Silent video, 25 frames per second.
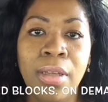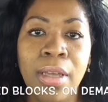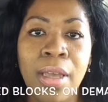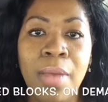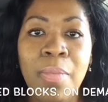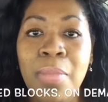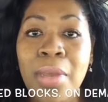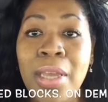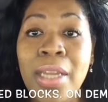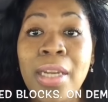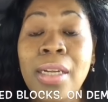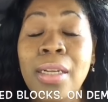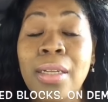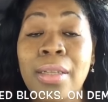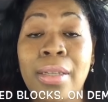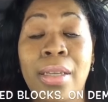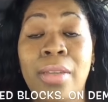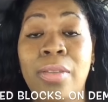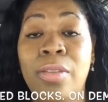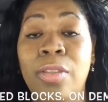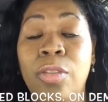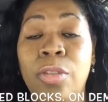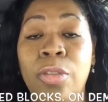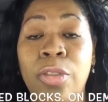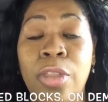
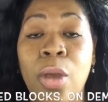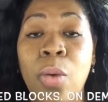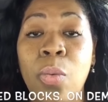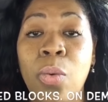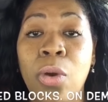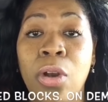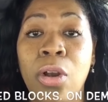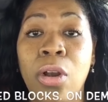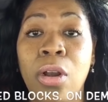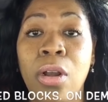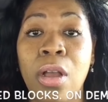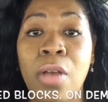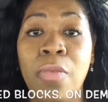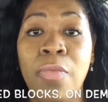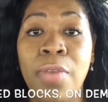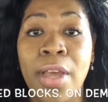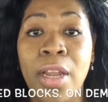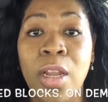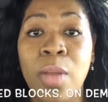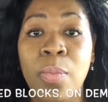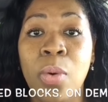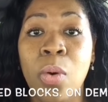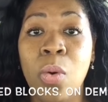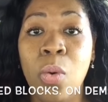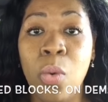immediately there were
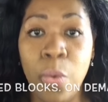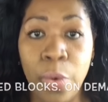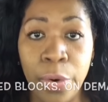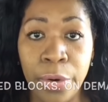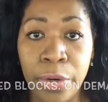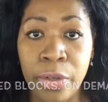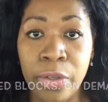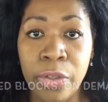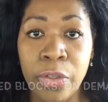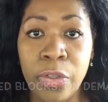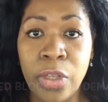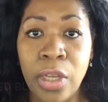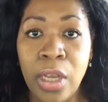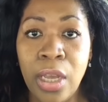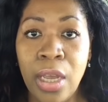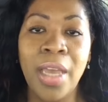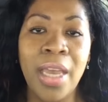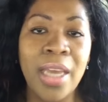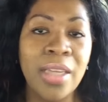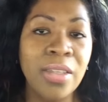available orders.